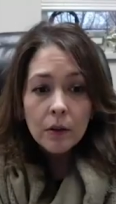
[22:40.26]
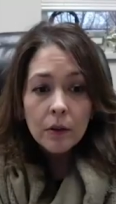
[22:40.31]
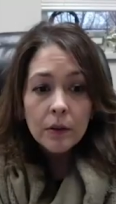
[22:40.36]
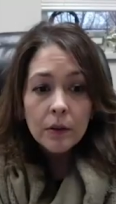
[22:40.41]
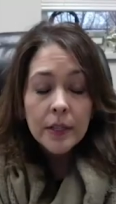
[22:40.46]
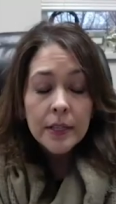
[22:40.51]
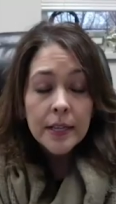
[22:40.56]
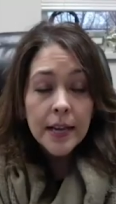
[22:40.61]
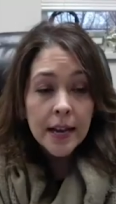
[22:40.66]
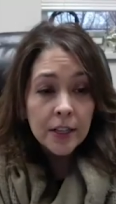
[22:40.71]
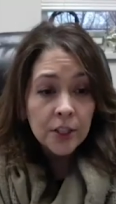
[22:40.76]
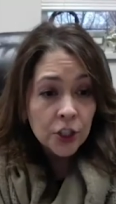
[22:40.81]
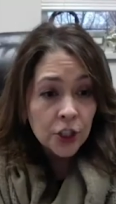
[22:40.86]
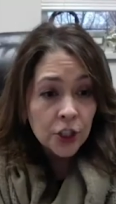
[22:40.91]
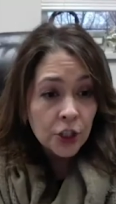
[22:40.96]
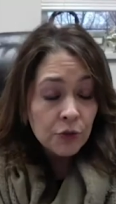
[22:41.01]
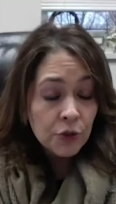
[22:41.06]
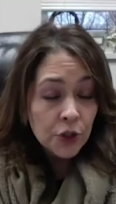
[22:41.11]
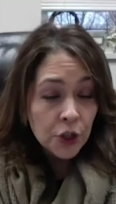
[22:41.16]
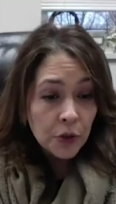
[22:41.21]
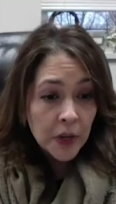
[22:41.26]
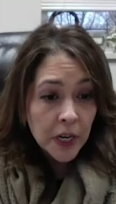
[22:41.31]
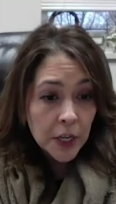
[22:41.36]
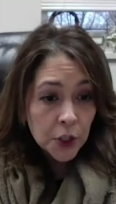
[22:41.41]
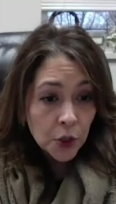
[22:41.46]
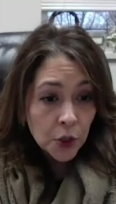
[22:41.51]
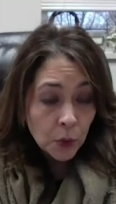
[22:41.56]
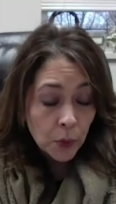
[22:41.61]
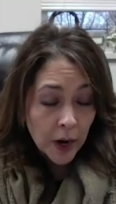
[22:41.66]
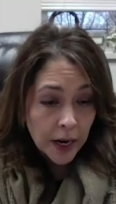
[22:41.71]
Yes, you do need
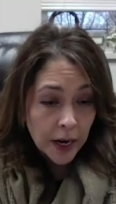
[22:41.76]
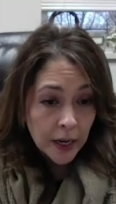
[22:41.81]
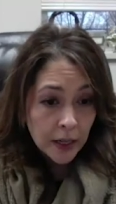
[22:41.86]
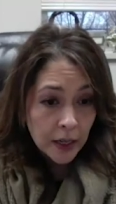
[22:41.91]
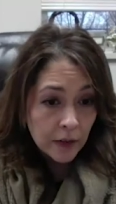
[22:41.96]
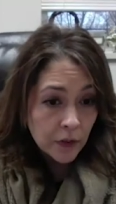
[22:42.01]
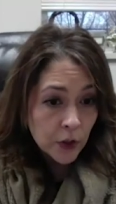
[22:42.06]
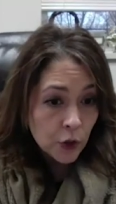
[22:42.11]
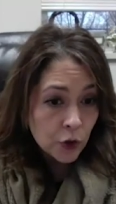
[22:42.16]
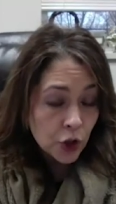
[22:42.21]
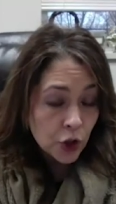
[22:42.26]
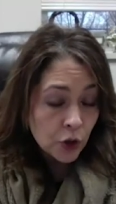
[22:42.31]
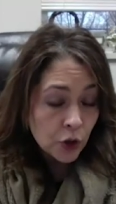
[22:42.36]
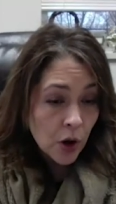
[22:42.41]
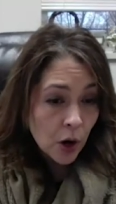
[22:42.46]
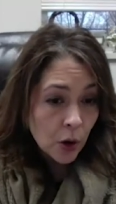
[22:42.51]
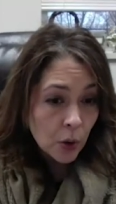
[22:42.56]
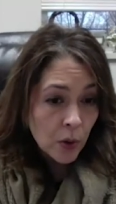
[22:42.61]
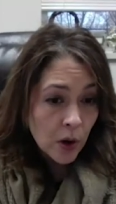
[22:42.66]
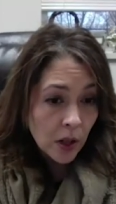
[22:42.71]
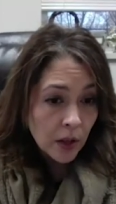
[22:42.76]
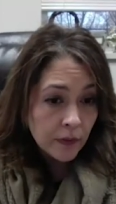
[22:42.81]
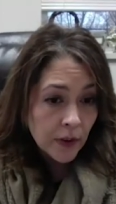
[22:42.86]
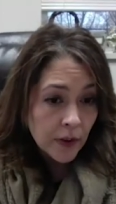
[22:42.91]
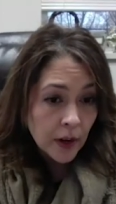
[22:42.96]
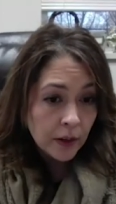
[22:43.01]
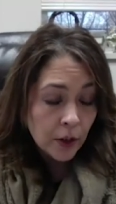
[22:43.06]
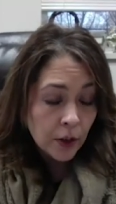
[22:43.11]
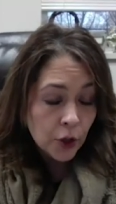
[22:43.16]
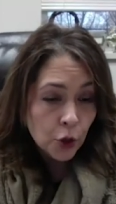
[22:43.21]
to wait. If you do not
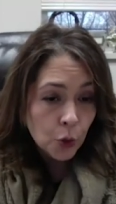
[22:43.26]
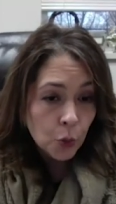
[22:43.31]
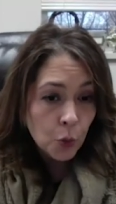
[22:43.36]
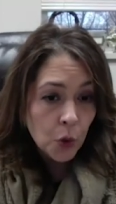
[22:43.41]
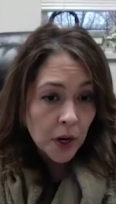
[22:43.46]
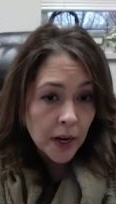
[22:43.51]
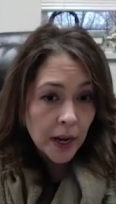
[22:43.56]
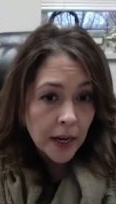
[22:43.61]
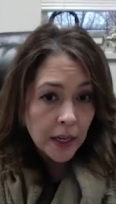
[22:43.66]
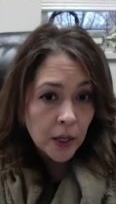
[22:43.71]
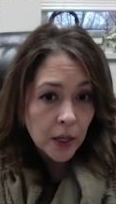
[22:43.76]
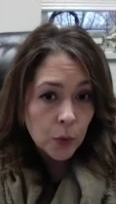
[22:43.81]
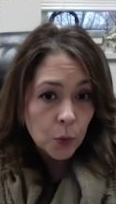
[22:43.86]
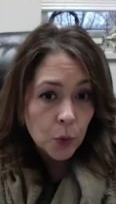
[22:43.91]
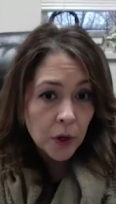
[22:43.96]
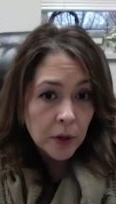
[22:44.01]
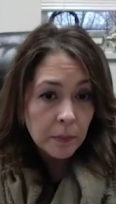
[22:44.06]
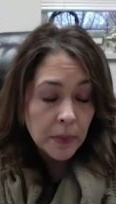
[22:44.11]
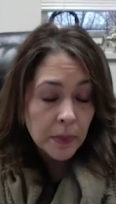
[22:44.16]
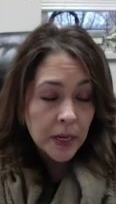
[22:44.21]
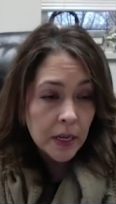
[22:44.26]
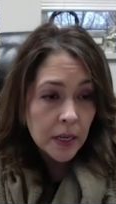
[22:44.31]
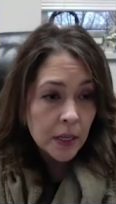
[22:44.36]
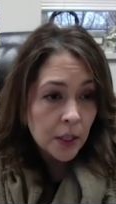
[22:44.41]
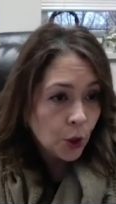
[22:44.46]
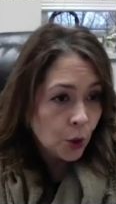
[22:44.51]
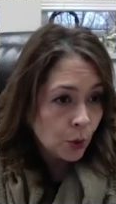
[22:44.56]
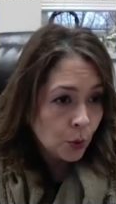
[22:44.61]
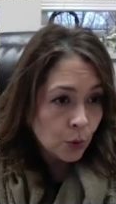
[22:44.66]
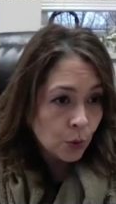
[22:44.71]
qualify under one A and one B,
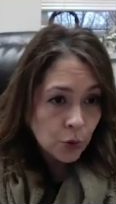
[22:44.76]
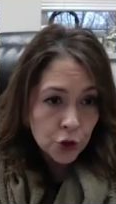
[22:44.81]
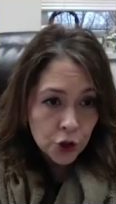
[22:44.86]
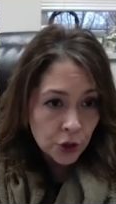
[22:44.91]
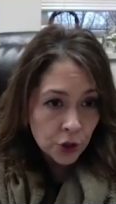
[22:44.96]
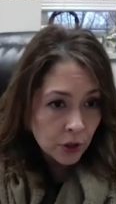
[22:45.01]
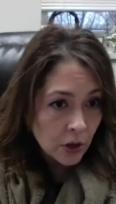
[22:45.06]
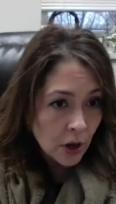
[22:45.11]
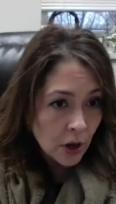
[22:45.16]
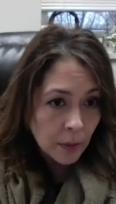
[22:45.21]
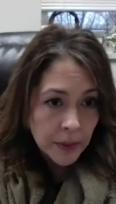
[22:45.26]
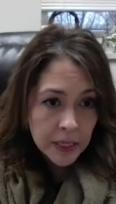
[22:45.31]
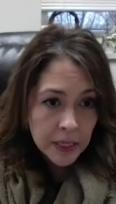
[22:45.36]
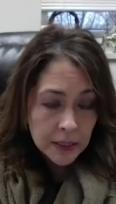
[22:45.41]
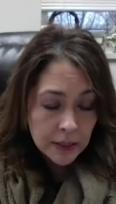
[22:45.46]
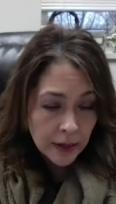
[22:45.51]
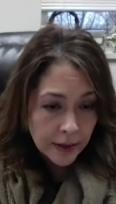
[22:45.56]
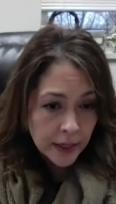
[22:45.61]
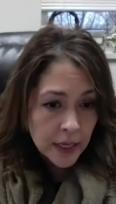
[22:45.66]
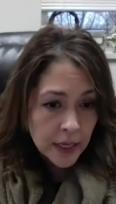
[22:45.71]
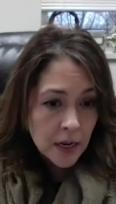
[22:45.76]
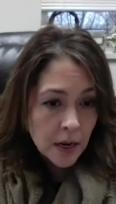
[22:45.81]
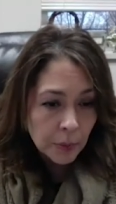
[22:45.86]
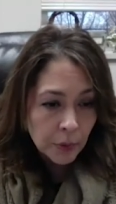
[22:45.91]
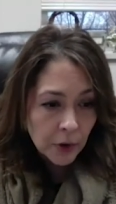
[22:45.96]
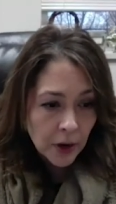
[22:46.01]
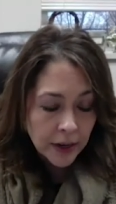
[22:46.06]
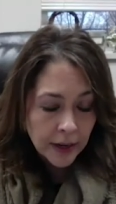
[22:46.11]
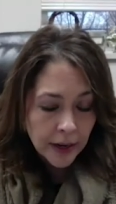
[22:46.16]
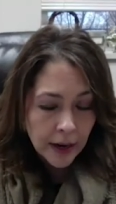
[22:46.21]
you should not be signing up
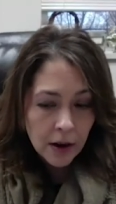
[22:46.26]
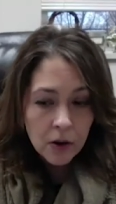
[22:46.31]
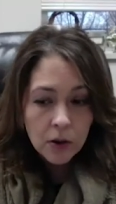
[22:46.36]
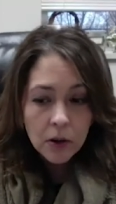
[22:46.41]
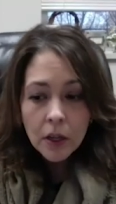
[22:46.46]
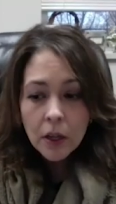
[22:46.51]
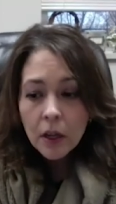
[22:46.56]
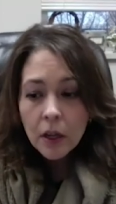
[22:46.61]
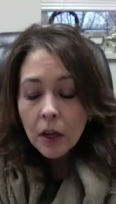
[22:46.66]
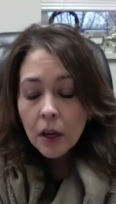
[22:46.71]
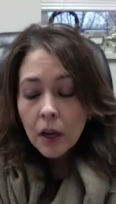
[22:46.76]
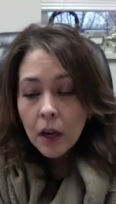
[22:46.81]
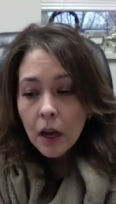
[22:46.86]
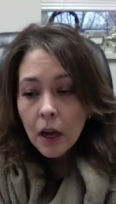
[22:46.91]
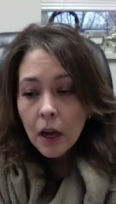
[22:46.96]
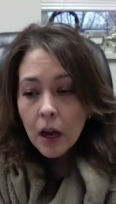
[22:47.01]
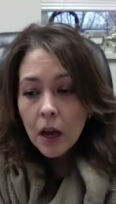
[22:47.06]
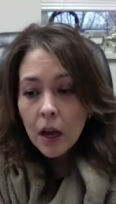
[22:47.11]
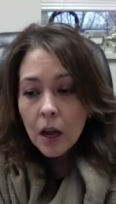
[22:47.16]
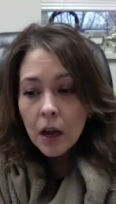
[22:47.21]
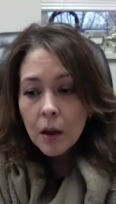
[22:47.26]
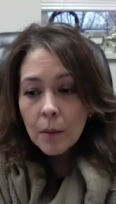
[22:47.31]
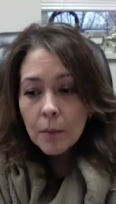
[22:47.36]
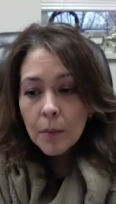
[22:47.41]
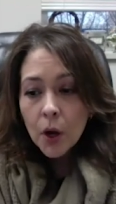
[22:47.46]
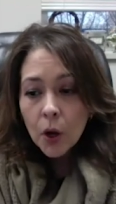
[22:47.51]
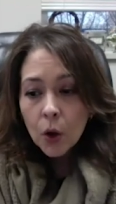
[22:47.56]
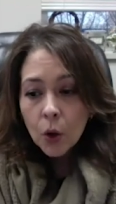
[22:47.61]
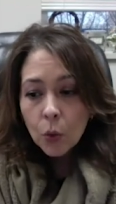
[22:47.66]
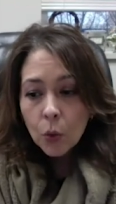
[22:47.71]
right now. Um,
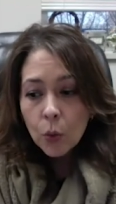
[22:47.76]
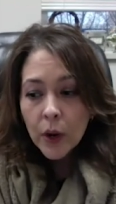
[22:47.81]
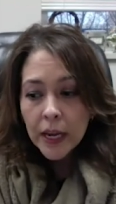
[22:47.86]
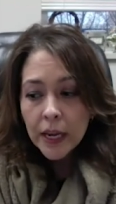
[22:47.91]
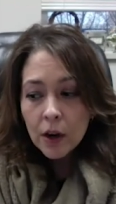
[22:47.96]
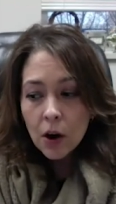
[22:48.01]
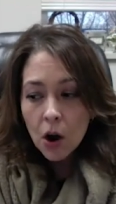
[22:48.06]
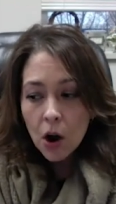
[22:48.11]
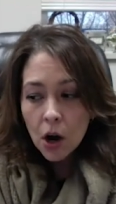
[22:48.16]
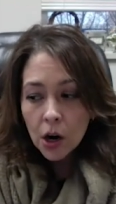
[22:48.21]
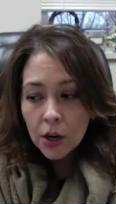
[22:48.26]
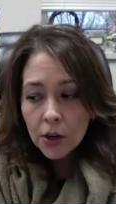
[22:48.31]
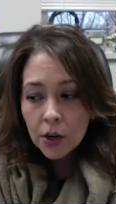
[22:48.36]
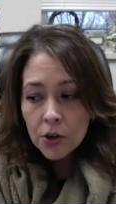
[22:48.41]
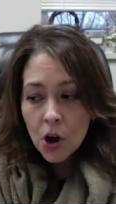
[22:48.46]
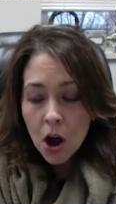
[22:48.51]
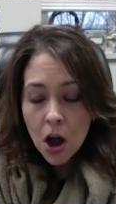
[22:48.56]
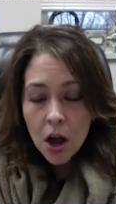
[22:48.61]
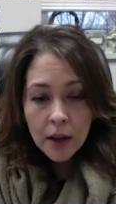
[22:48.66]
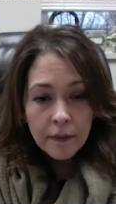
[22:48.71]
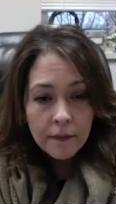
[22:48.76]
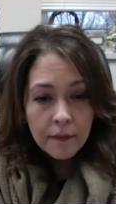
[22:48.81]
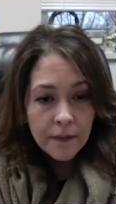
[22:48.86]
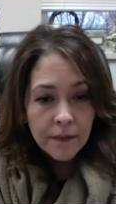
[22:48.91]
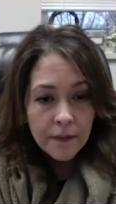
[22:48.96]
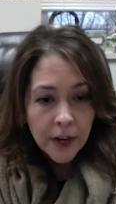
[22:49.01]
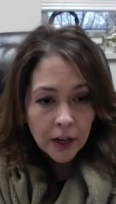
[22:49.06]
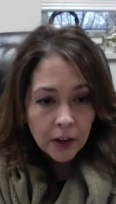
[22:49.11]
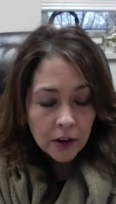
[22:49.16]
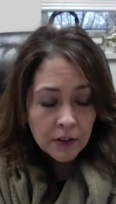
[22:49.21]
we are not
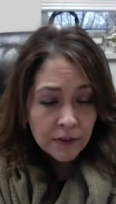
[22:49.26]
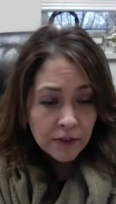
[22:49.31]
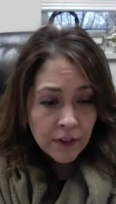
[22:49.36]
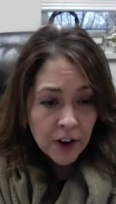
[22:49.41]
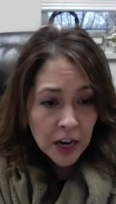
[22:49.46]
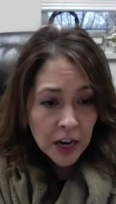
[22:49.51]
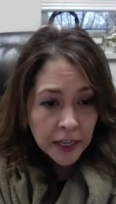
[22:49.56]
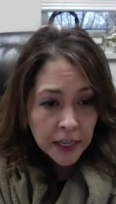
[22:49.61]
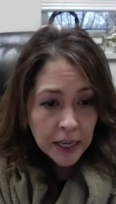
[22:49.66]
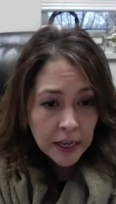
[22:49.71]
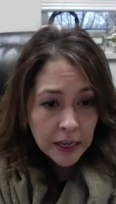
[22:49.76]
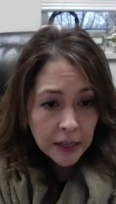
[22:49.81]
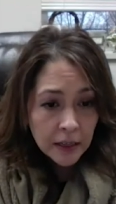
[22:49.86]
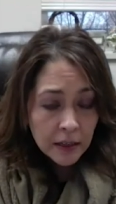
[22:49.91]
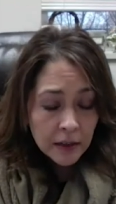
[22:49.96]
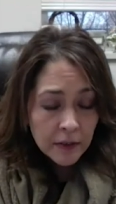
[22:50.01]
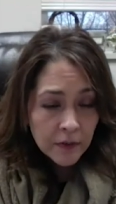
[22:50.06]
verifying.